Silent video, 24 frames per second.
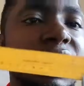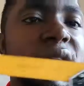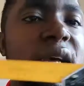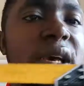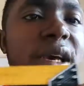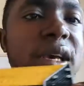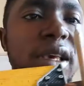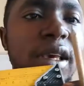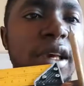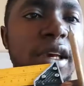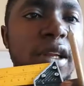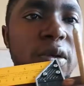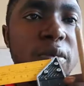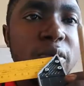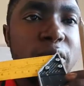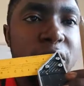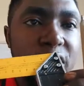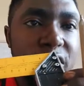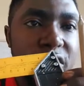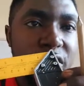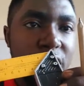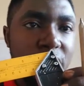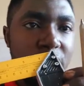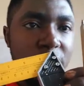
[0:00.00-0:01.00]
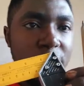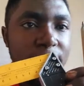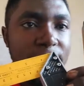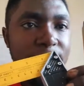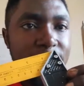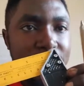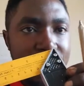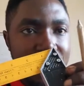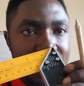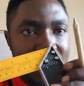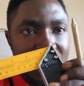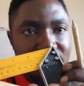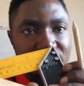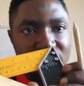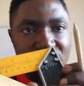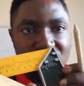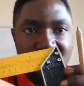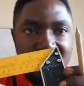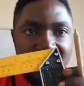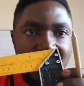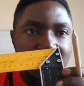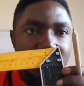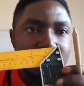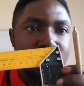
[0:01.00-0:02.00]
it again with your
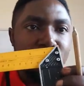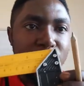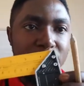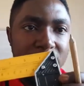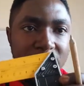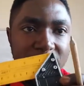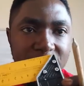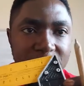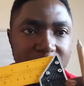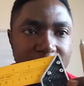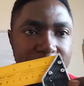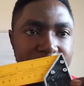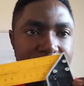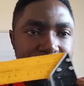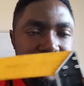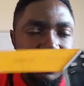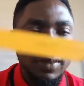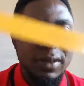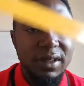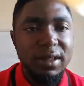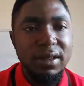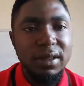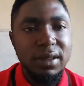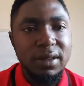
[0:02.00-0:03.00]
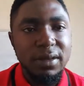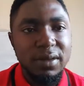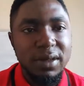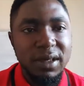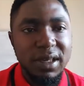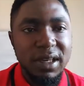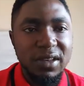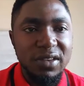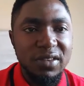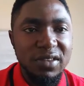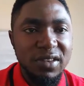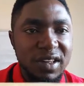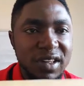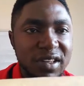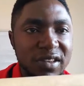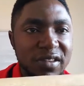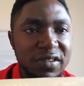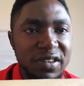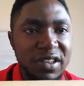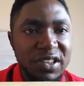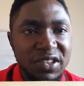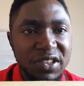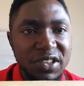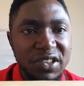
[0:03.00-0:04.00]
jack plane. You can see the
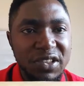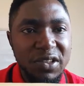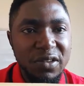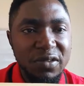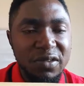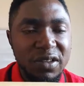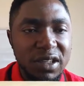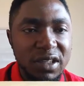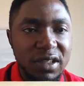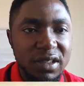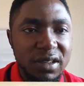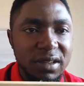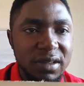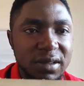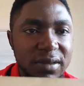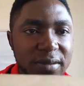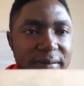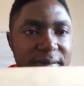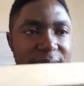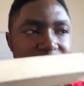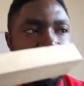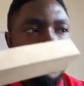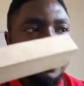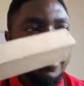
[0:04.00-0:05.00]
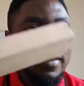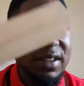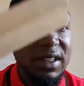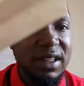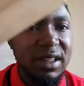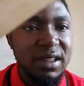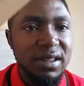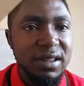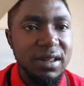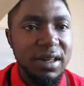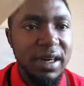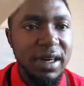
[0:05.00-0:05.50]
function of the